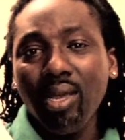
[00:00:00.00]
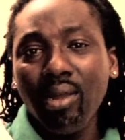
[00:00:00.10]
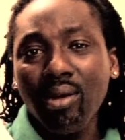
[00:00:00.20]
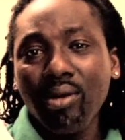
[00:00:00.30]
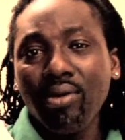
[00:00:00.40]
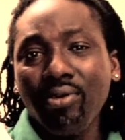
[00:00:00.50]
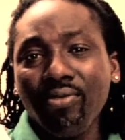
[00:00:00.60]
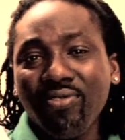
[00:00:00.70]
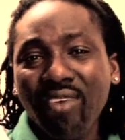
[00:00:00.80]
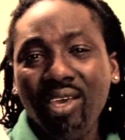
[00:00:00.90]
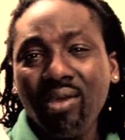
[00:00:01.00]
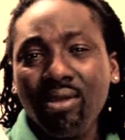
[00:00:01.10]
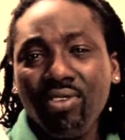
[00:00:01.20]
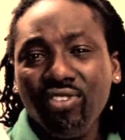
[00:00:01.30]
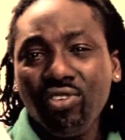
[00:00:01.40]
a lot of
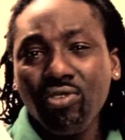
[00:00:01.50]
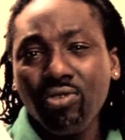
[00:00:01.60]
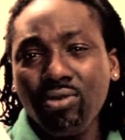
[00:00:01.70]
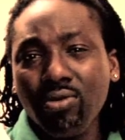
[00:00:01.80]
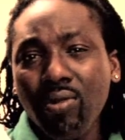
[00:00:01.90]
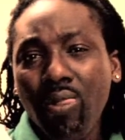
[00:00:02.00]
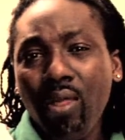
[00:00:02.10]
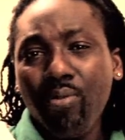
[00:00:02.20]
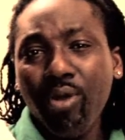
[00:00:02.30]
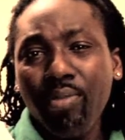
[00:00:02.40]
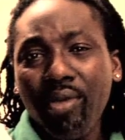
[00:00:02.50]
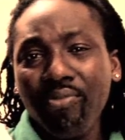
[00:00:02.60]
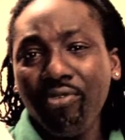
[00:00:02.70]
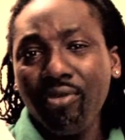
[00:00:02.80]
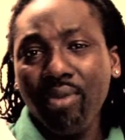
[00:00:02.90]
psychological problem
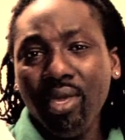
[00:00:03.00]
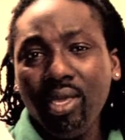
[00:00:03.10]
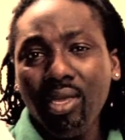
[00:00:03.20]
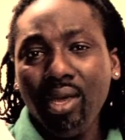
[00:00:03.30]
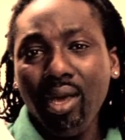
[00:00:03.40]
for me.